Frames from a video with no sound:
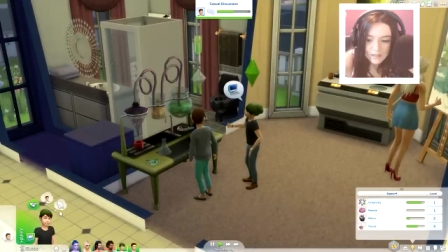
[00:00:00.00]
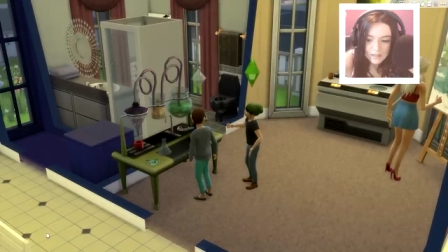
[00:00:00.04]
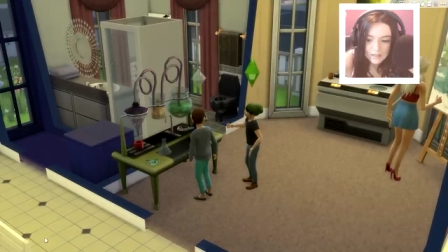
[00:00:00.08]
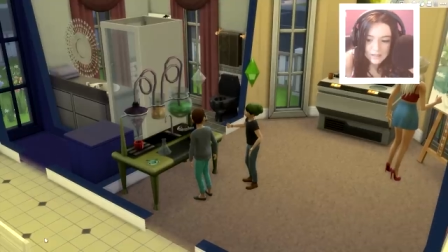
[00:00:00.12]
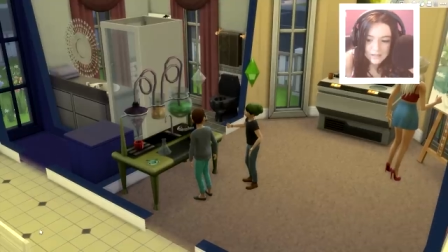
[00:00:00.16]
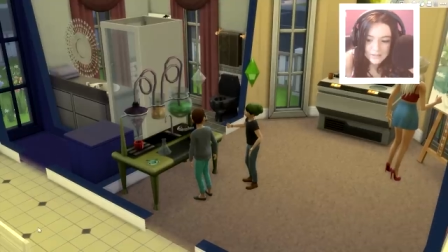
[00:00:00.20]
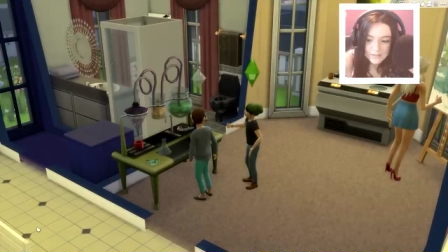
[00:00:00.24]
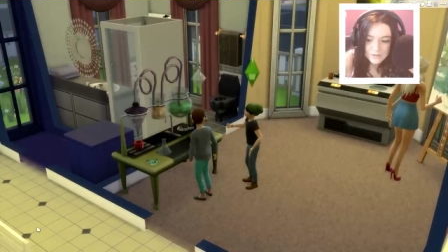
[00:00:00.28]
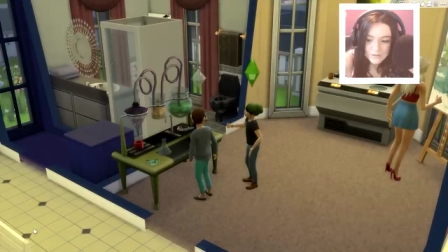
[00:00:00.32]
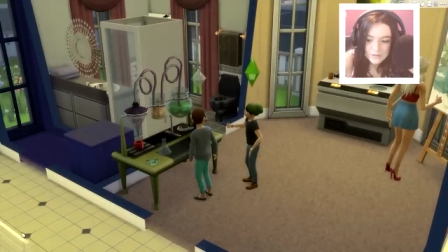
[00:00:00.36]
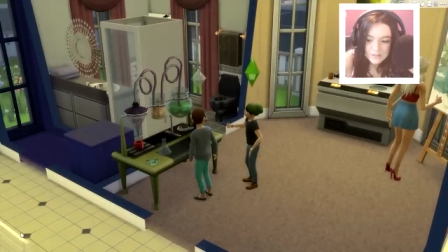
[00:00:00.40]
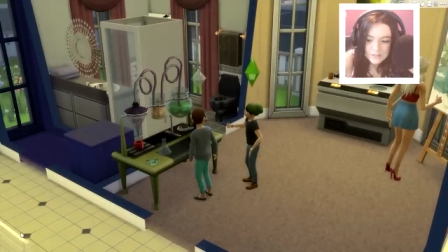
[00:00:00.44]

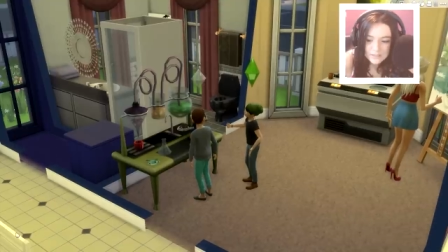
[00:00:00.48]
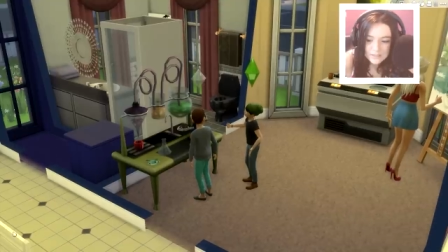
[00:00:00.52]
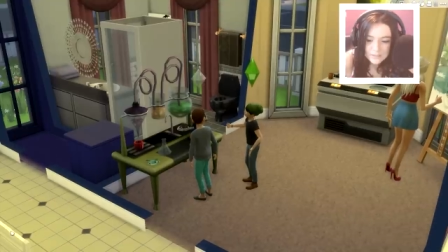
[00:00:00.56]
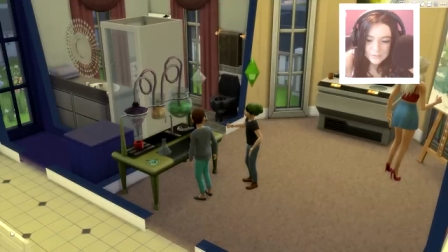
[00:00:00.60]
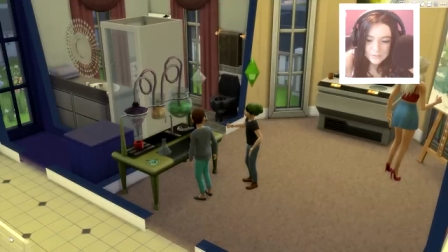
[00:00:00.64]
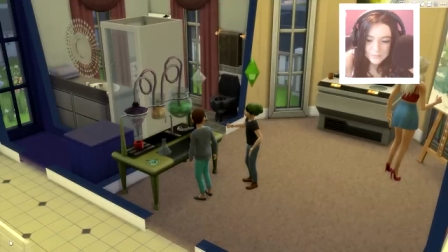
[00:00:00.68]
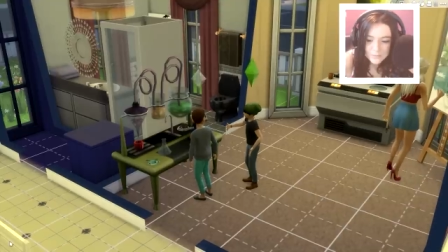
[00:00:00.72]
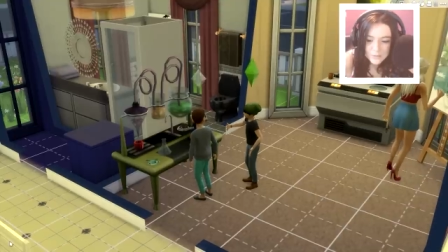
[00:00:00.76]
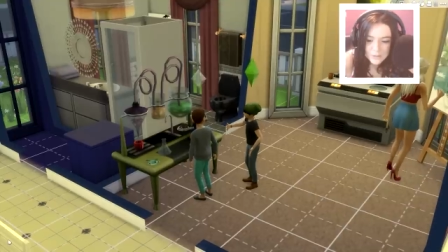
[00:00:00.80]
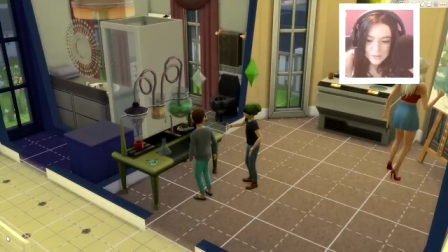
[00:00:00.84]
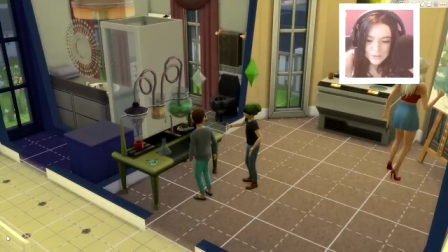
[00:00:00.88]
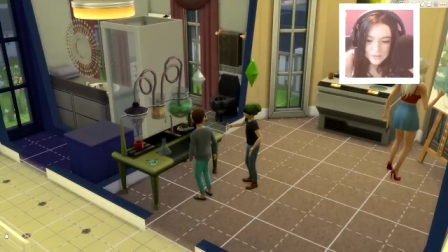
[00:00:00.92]
I actually
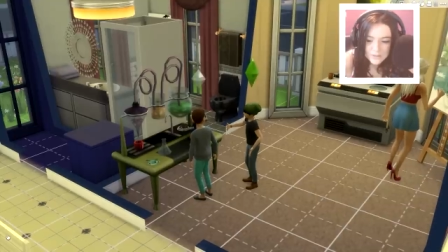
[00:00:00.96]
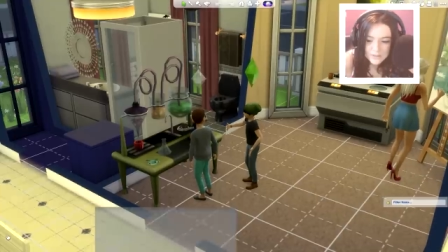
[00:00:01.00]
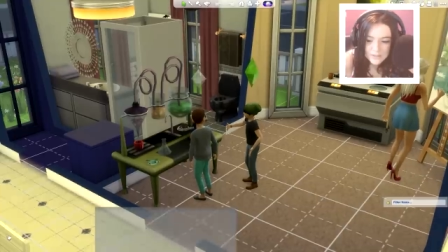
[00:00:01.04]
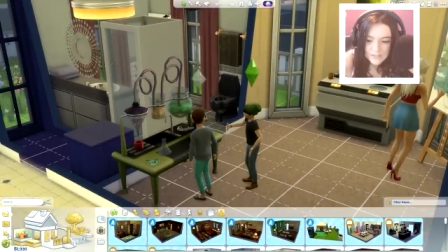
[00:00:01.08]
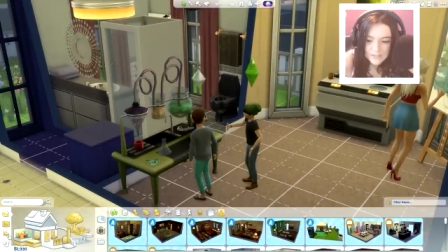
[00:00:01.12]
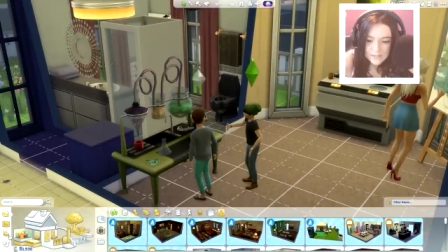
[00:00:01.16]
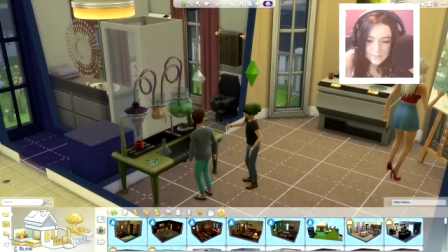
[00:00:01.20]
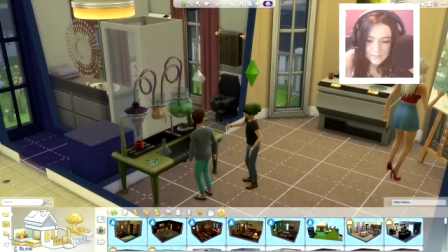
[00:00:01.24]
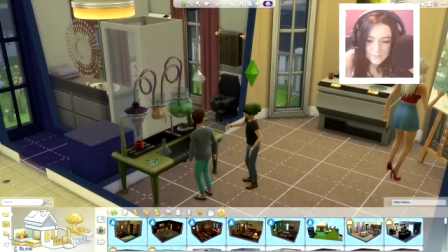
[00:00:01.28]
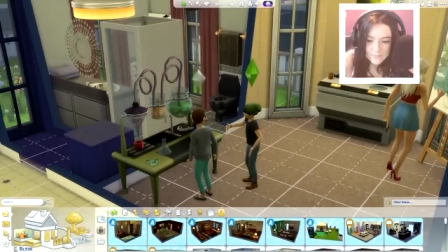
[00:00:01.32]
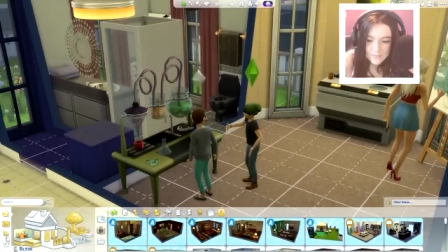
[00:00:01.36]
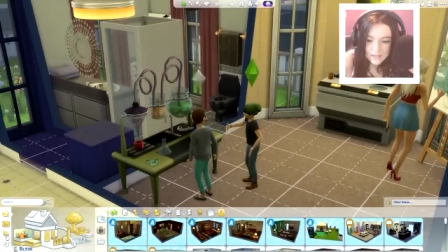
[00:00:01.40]
need to
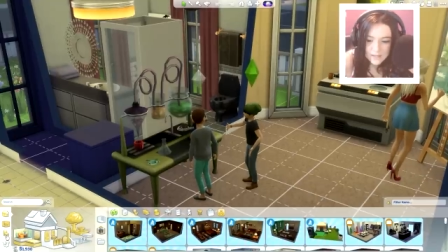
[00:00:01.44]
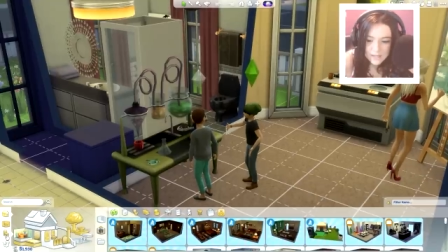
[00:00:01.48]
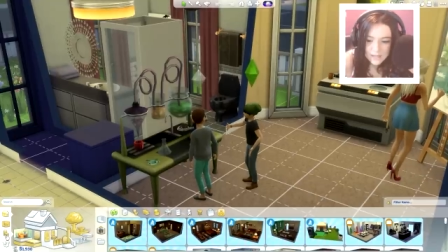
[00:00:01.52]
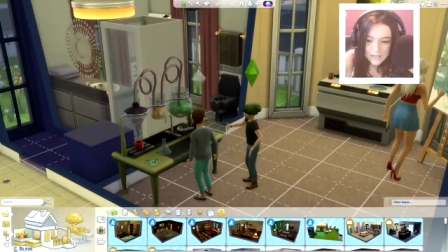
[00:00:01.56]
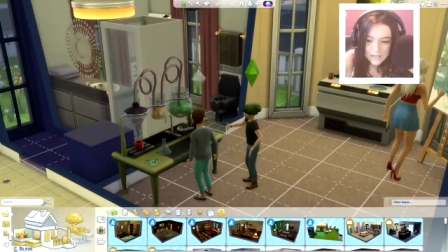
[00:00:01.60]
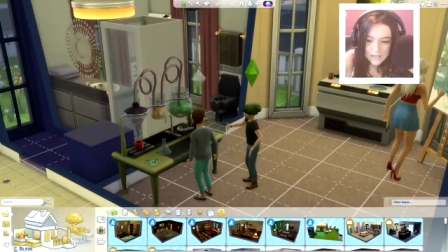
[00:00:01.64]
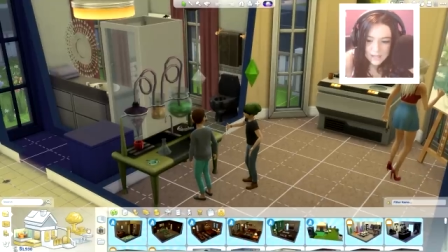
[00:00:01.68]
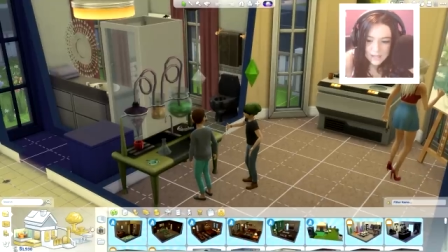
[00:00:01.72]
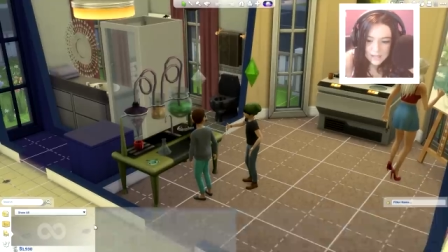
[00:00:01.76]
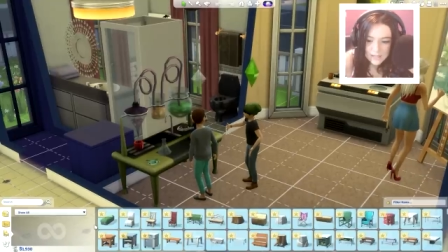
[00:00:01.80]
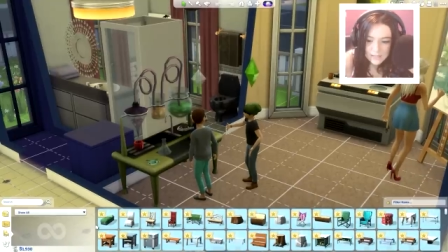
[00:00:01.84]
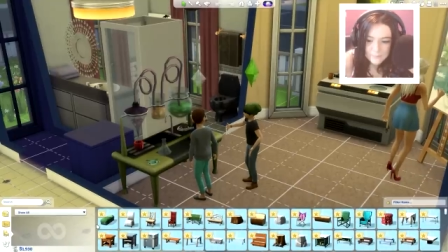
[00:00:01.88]
purchase him
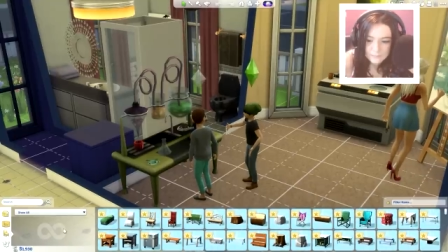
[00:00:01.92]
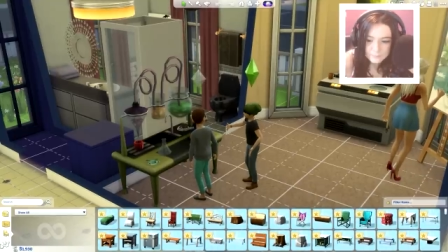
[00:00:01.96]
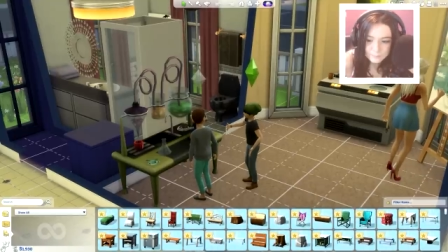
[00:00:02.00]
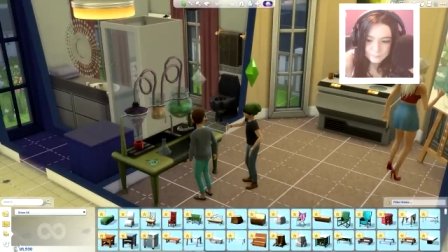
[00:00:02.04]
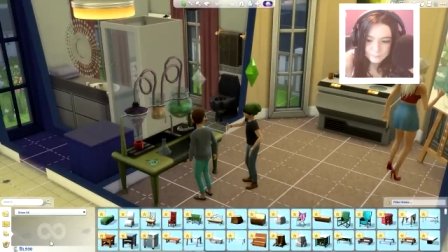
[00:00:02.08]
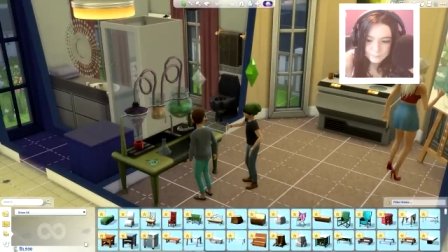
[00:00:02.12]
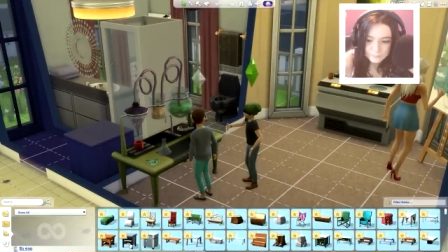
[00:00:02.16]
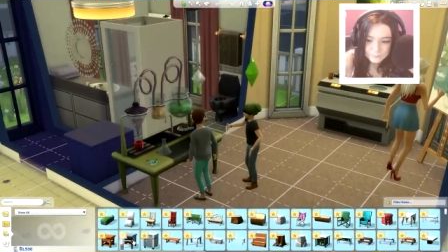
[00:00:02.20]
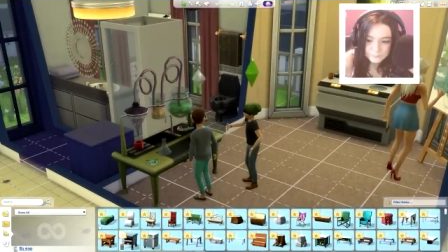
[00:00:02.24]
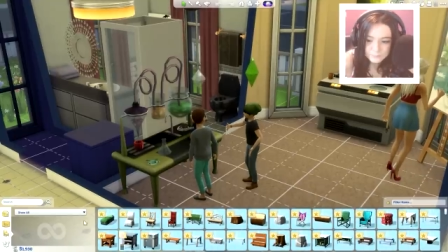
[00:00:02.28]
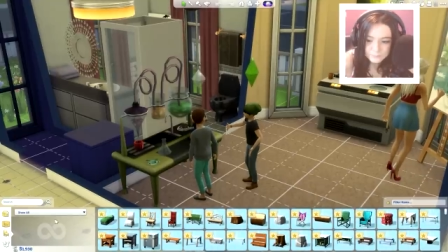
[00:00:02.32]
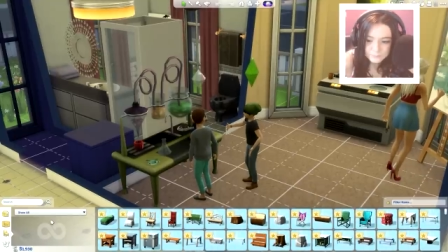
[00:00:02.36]
a